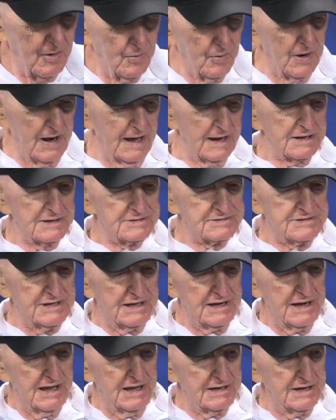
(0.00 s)
where I could
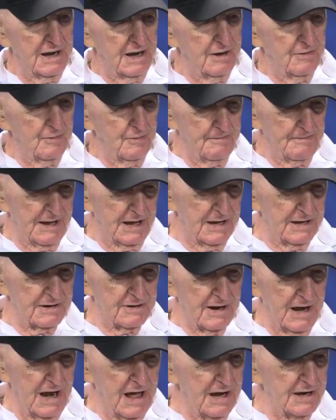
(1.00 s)
set that down with my
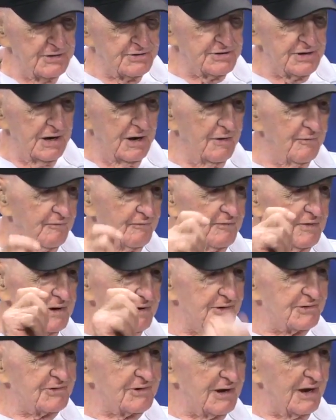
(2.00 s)
lawn chair and
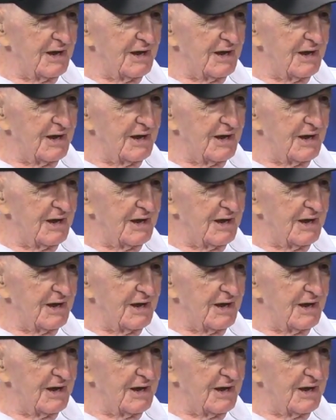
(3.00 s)
fish.